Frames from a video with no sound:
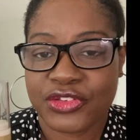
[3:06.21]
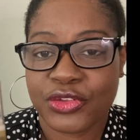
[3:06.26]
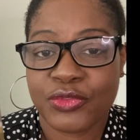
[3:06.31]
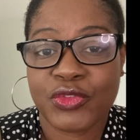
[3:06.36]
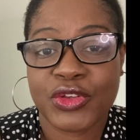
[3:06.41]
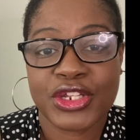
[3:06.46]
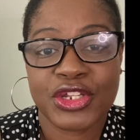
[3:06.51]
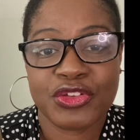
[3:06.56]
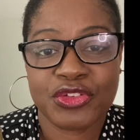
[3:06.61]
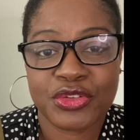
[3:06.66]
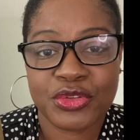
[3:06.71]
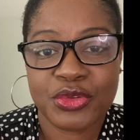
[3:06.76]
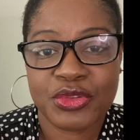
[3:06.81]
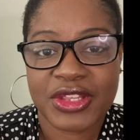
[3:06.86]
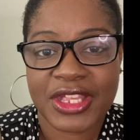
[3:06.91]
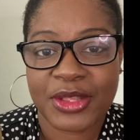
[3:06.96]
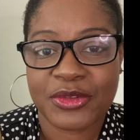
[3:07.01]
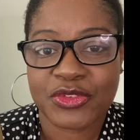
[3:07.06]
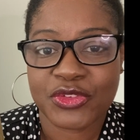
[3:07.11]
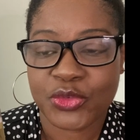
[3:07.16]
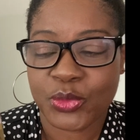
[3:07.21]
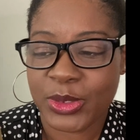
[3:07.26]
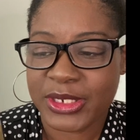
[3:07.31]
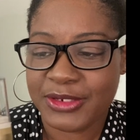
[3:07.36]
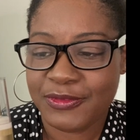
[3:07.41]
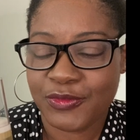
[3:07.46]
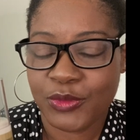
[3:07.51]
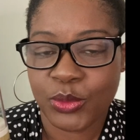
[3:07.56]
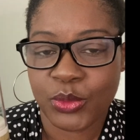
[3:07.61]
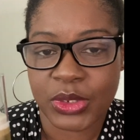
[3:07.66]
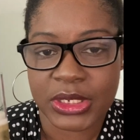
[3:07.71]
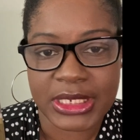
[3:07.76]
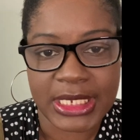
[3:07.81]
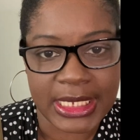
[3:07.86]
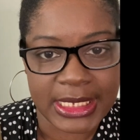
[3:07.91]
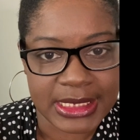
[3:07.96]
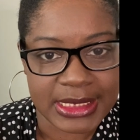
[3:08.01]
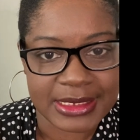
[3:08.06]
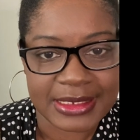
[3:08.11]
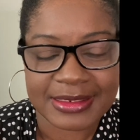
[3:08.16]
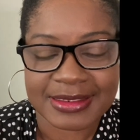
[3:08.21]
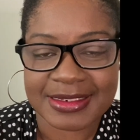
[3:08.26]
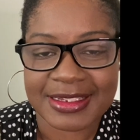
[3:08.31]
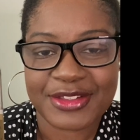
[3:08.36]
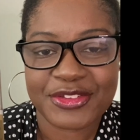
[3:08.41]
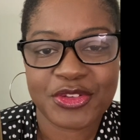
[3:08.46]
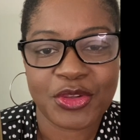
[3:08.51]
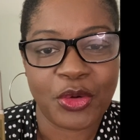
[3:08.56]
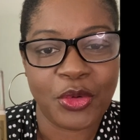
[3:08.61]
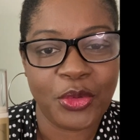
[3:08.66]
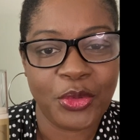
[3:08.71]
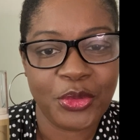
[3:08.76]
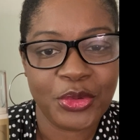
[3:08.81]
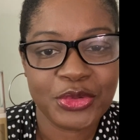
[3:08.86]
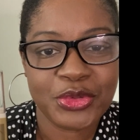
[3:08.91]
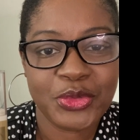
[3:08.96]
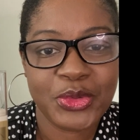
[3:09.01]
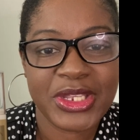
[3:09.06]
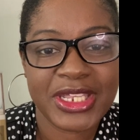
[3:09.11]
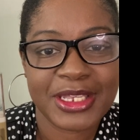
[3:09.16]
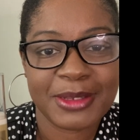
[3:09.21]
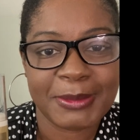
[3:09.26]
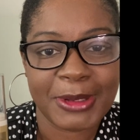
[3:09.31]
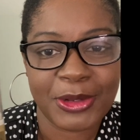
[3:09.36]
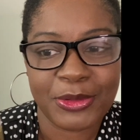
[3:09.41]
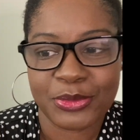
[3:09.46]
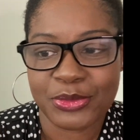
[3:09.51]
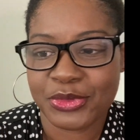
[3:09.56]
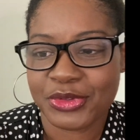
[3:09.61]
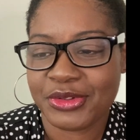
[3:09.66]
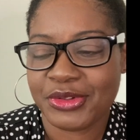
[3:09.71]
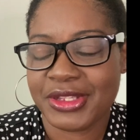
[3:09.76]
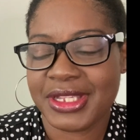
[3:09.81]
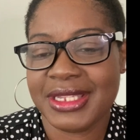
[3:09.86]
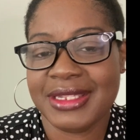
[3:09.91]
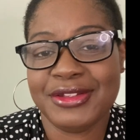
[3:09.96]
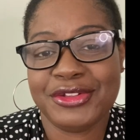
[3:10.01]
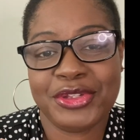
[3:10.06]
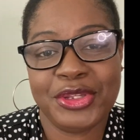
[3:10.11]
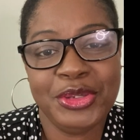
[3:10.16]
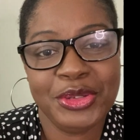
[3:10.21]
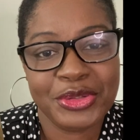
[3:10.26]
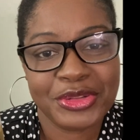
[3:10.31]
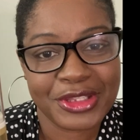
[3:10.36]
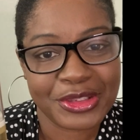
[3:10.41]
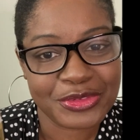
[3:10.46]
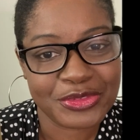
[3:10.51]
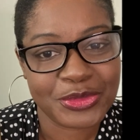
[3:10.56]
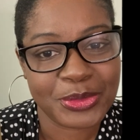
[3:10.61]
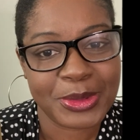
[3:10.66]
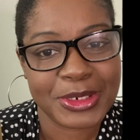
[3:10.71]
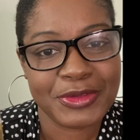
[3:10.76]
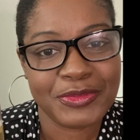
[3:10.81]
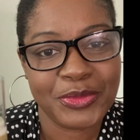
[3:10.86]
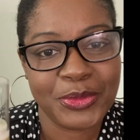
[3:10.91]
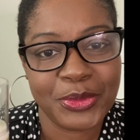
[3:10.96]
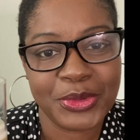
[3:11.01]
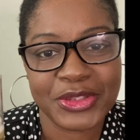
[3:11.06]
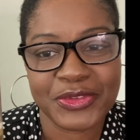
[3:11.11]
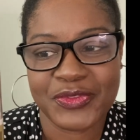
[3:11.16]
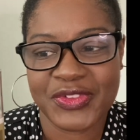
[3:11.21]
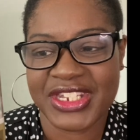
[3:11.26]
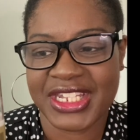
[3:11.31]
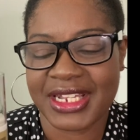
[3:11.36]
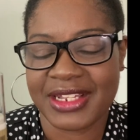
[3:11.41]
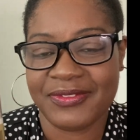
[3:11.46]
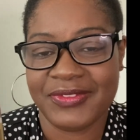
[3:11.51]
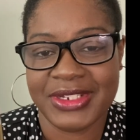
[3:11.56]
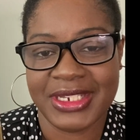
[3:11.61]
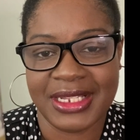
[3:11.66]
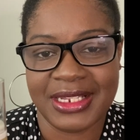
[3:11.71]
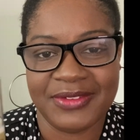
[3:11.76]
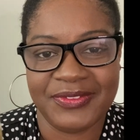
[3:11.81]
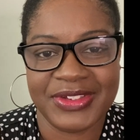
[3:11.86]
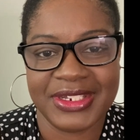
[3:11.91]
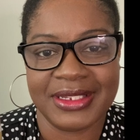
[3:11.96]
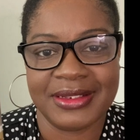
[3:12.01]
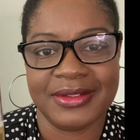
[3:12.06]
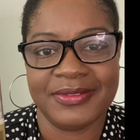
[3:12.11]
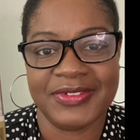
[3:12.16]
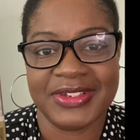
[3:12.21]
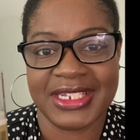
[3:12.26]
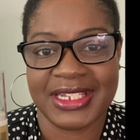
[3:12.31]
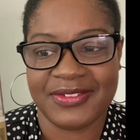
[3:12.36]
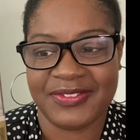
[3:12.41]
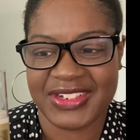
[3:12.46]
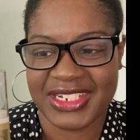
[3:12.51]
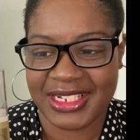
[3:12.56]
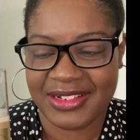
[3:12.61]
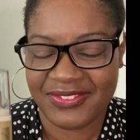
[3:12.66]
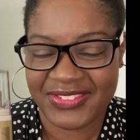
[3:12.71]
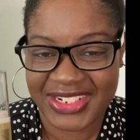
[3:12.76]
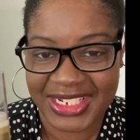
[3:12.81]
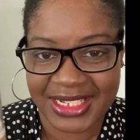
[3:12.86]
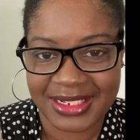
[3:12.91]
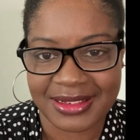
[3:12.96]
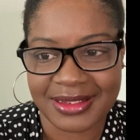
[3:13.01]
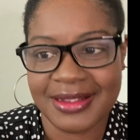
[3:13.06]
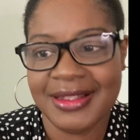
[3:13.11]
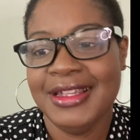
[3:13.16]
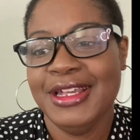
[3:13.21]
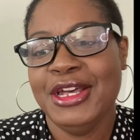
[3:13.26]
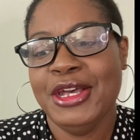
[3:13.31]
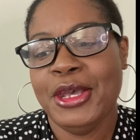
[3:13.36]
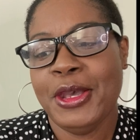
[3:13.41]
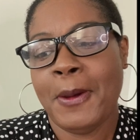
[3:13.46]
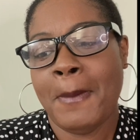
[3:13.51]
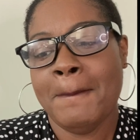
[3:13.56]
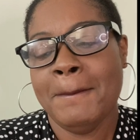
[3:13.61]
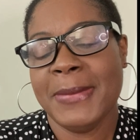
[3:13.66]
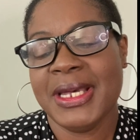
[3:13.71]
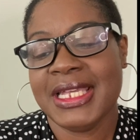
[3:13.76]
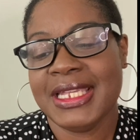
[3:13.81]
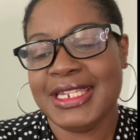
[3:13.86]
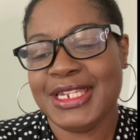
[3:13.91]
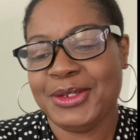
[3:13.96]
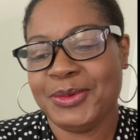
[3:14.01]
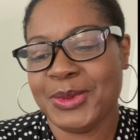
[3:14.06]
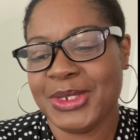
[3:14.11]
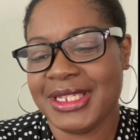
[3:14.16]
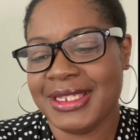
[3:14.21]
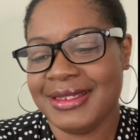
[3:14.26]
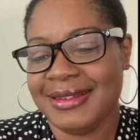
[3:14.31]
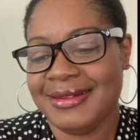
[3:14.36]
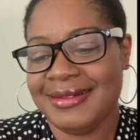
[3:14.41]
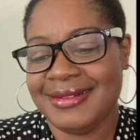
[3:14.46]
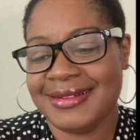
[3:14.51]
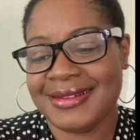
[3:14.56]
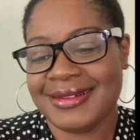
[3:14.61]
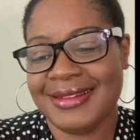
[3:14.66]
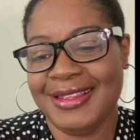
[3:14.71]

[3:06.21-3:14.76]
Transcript: for the 2024. Like that's all you hear about in 2024 is Vanilla, Vanilla, Vanilla, Vanilla, Vanilla, Vanilla. But anyways,